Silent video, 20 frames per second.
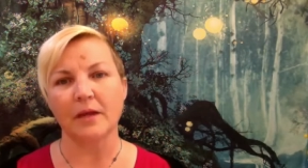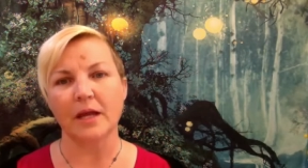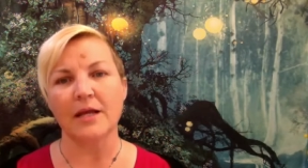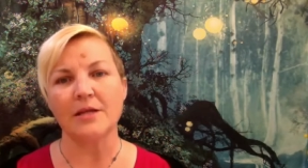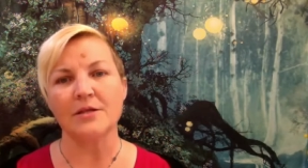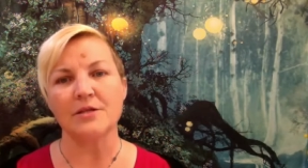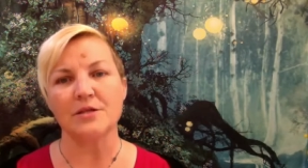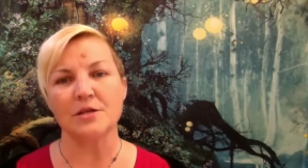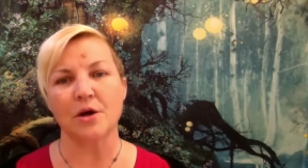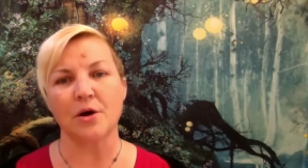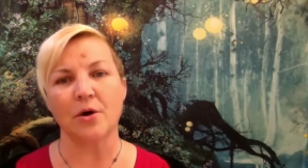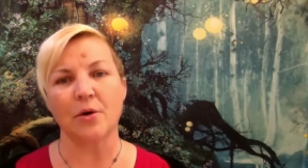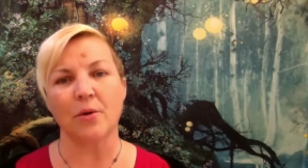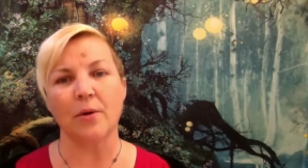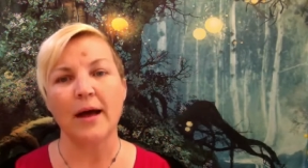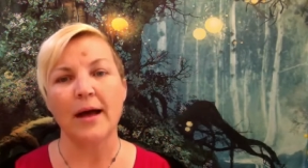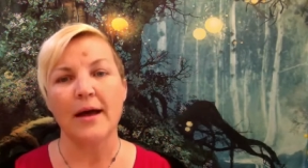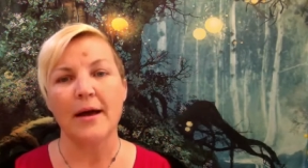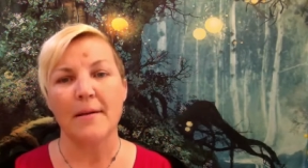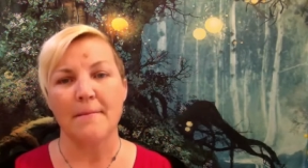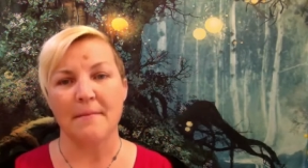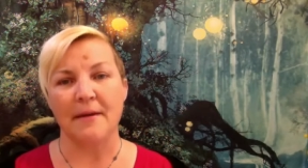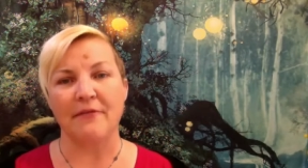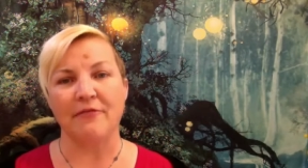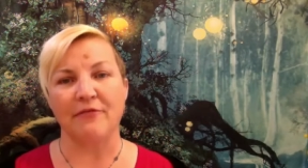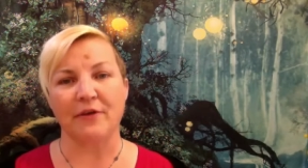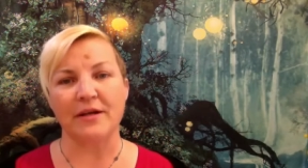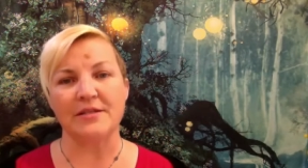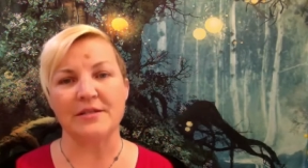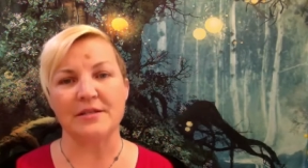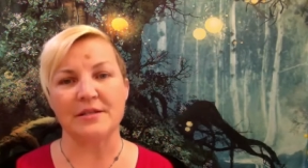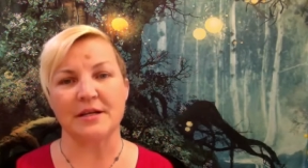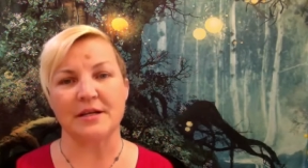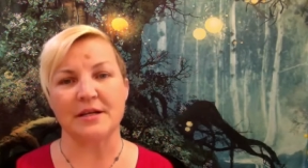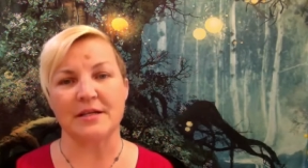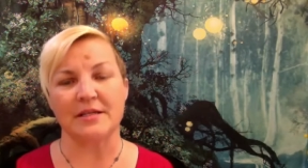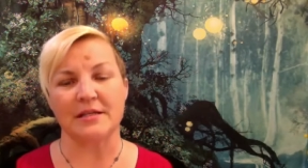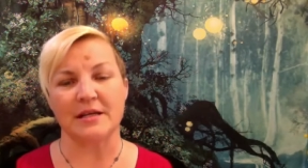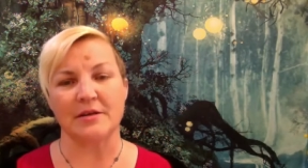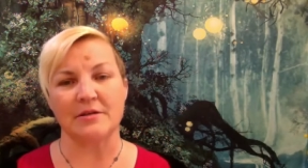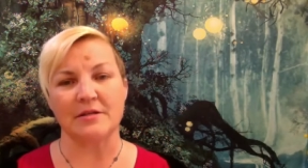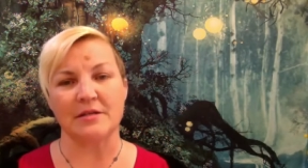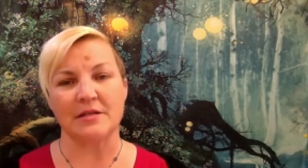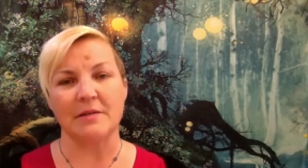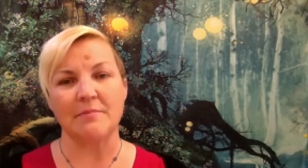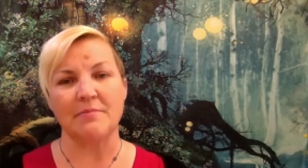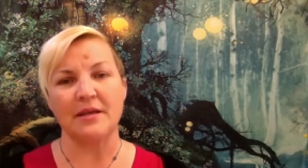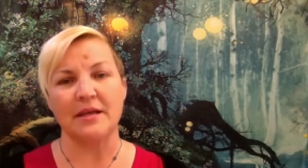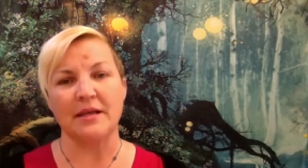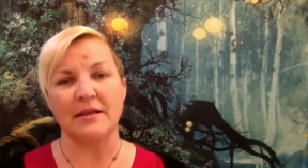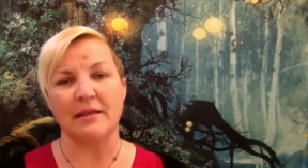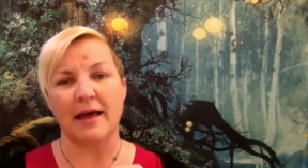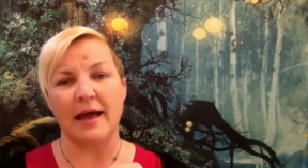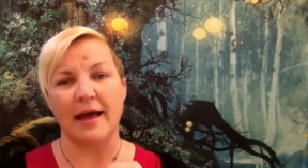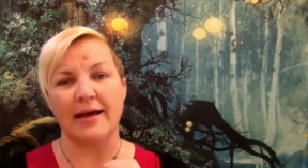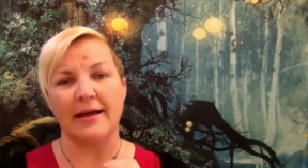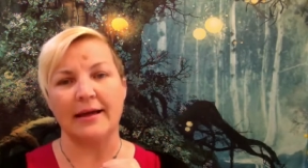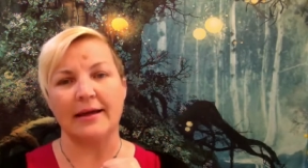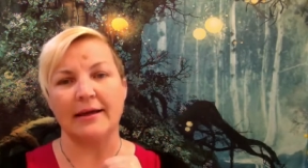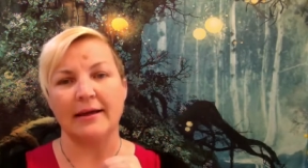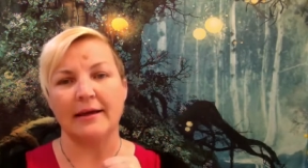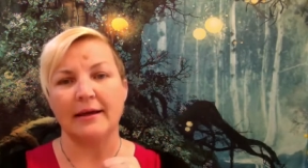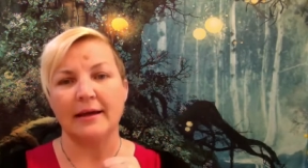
And so my phrase is going to sound something like